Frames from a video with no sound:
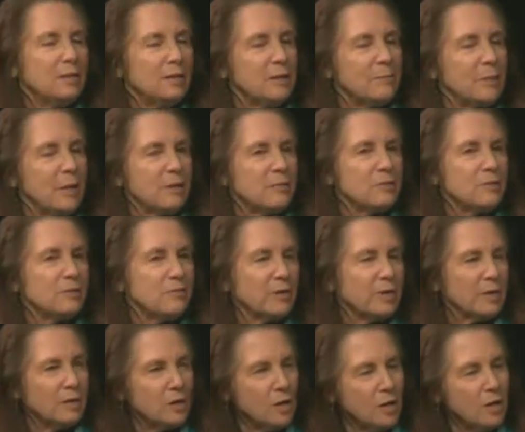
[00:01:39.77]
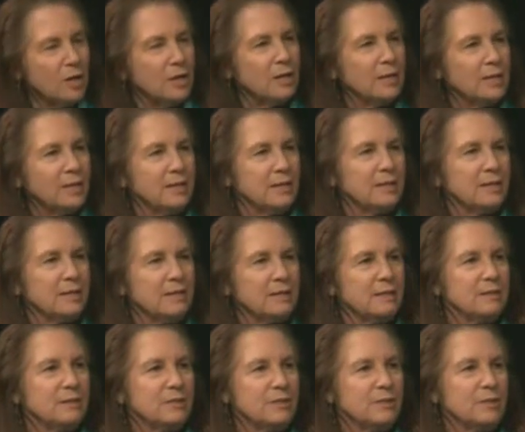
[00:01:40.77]
I was really calling in
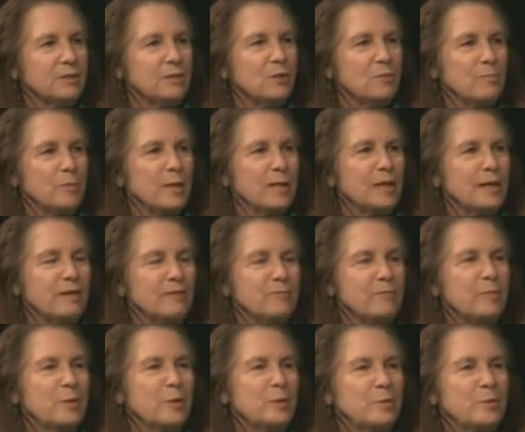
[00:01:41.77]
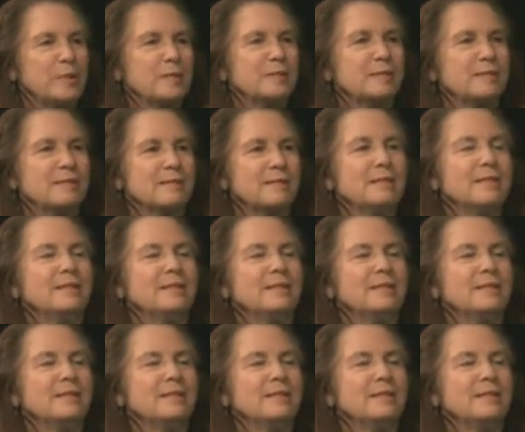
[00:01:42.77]
to know my life purpose.